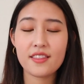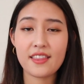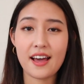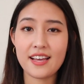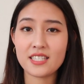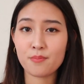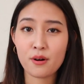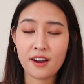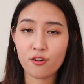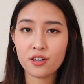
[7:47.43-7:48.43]
that it's a
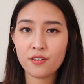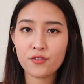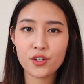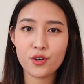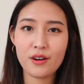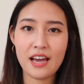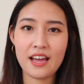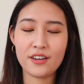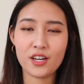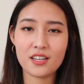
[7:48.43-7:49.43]
priority for you
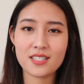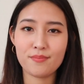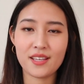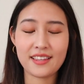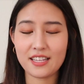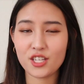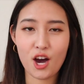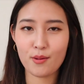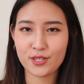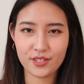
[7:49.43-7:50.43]
and not something that's
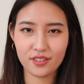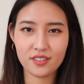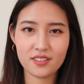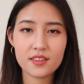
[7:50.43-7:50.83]
optional.